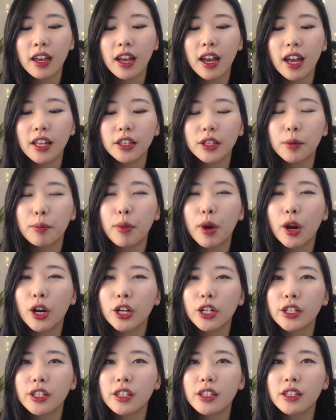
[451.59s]
and the
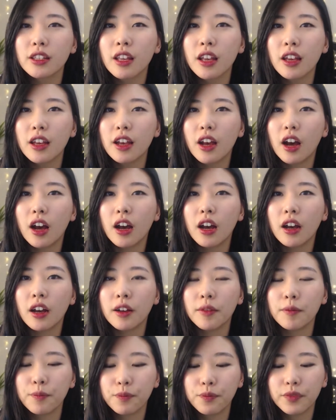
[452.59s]
parts
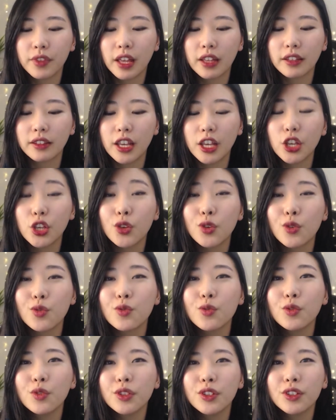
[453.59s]
that they
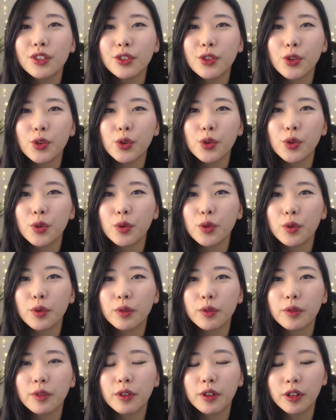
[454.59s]
use to
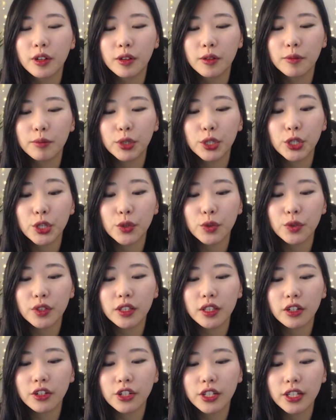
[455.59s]
produce
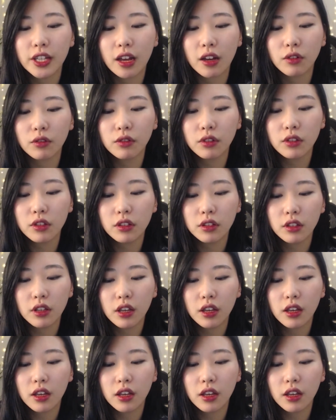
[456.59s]
their sounds.